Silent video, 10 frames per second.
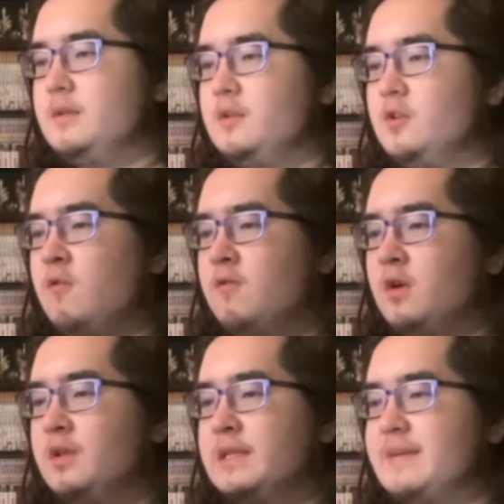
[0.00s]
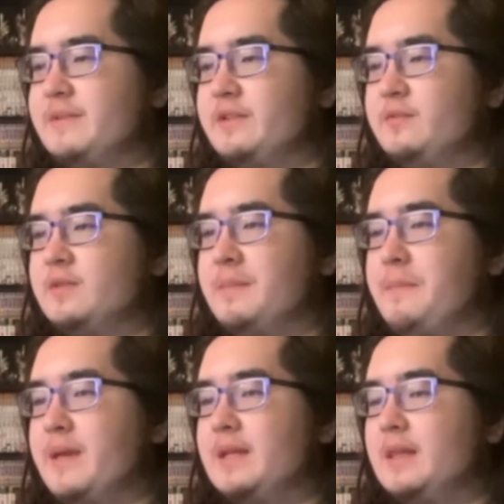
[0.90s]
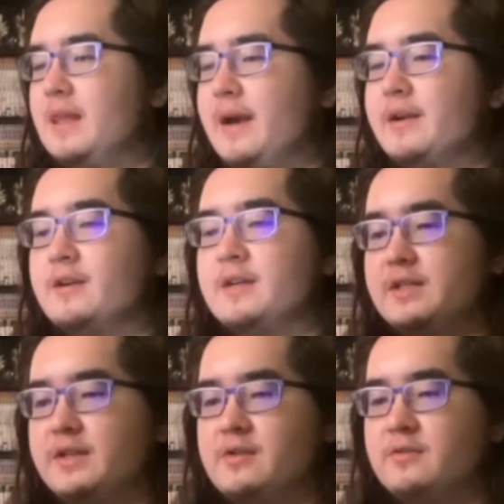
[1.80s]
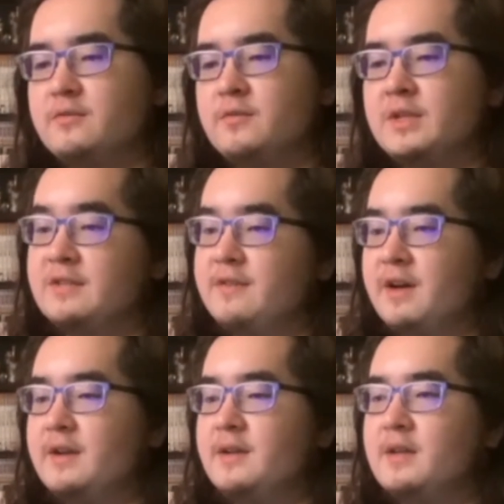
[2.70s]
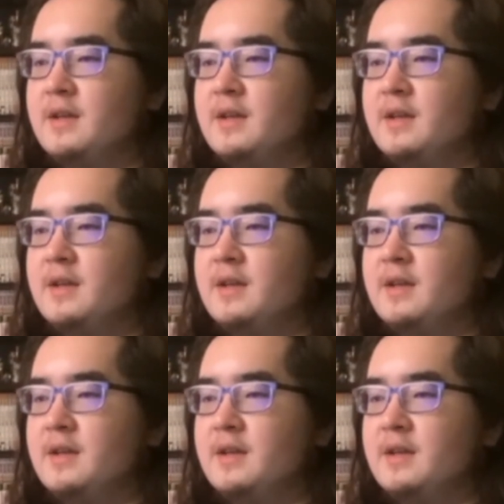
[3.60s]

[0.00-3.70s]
Overall, this episode was a bit lighter in tone, which is fine.